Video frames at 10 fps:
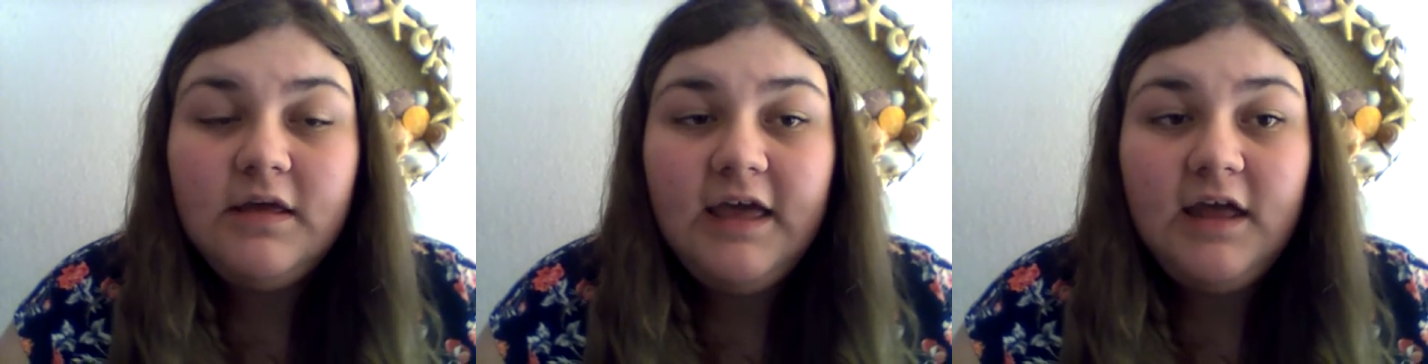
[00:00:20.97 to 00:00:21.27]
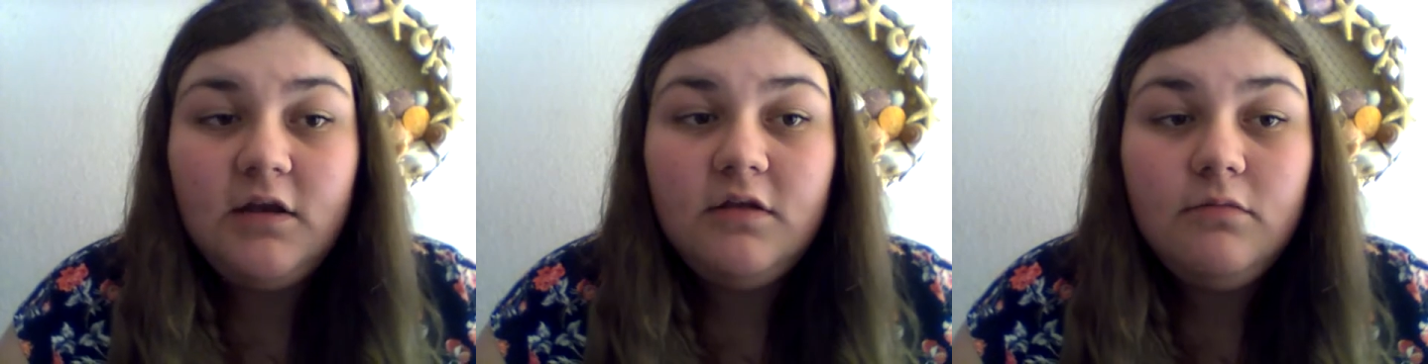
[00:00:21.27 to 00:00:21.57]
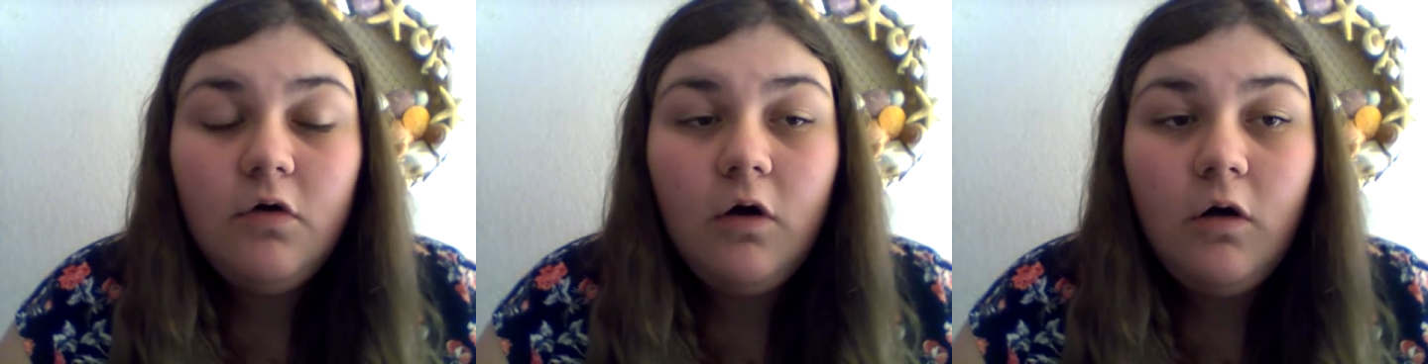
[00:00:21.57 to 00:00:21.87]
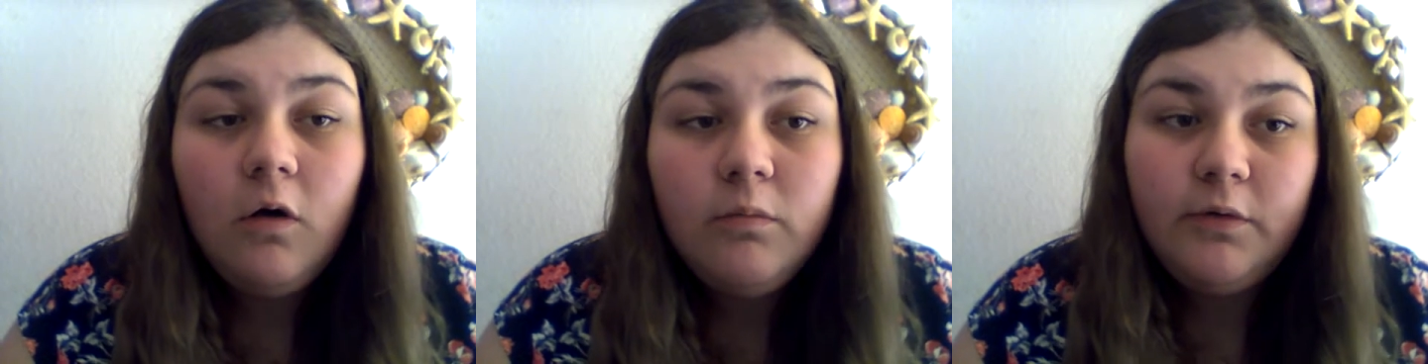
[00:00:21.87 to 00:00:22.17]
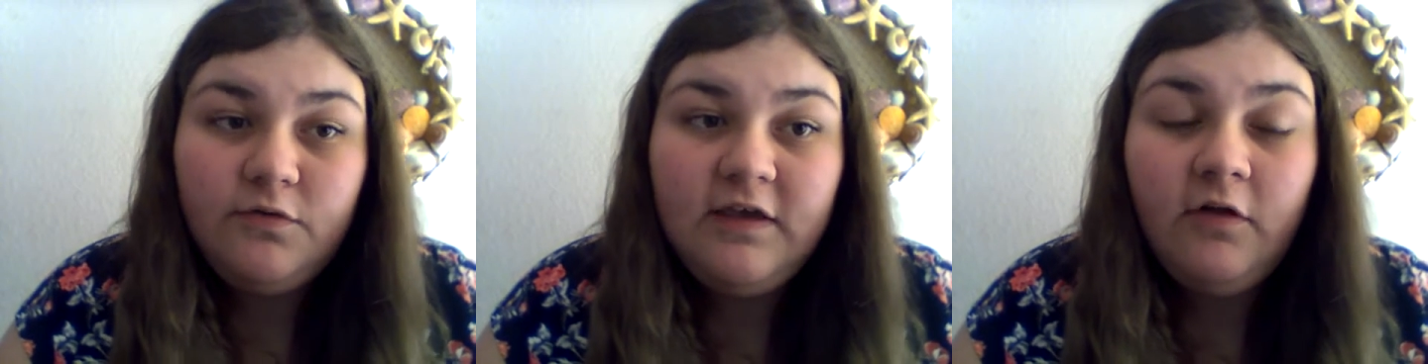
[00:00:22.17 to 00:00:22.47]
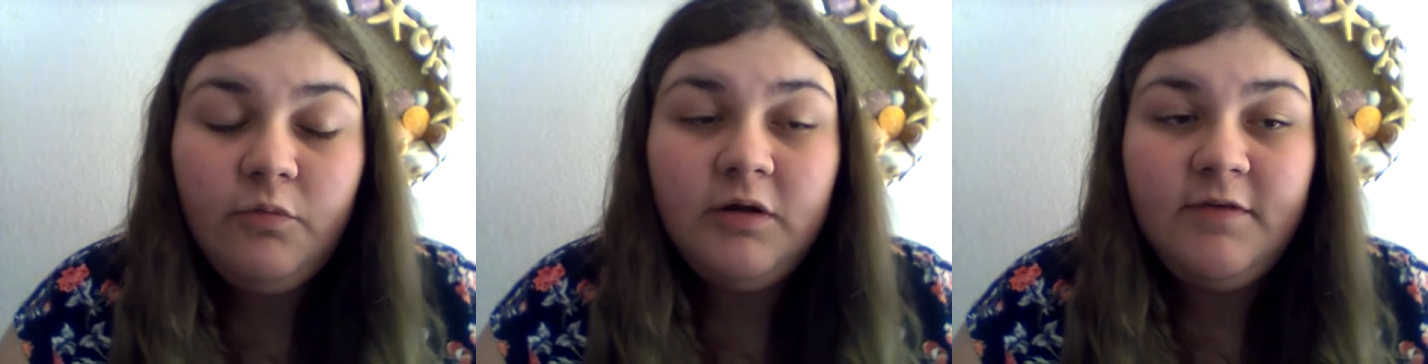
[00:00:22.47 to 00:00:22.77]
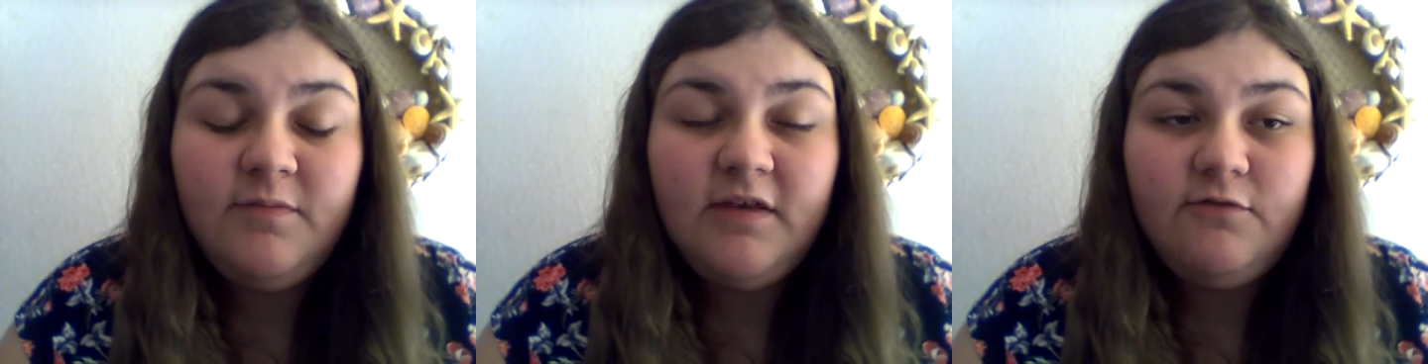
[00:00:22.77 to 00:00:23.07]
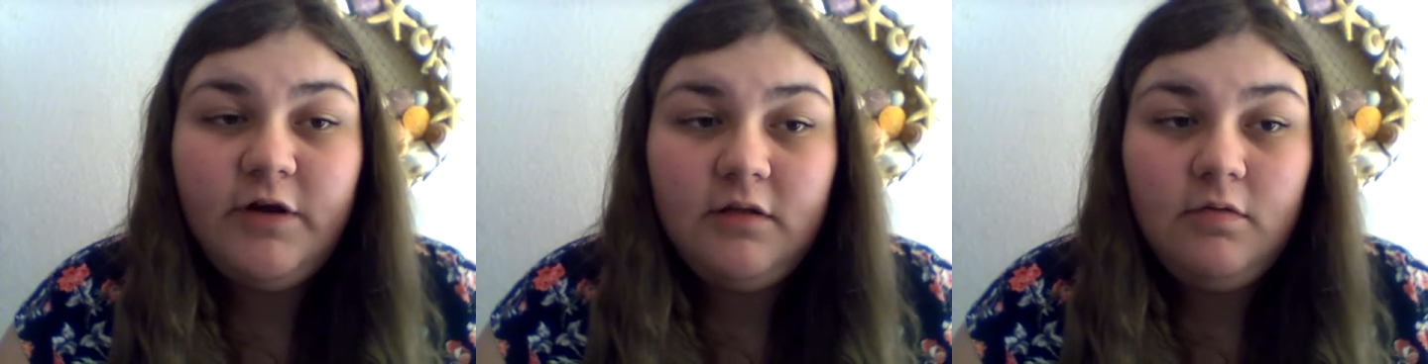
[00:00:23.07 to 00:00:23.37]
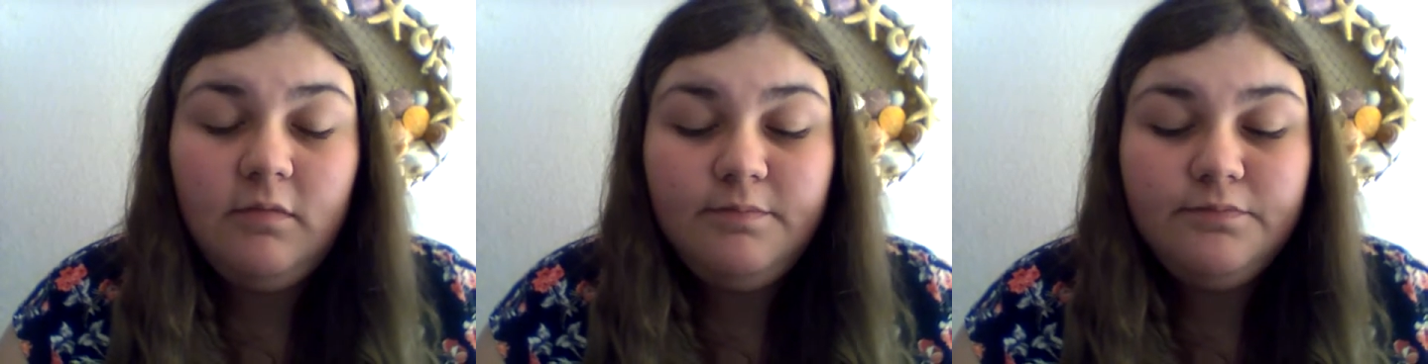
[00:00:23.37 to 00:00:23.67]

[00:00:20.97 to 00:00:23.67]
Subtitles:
and almost killed one of his best friends.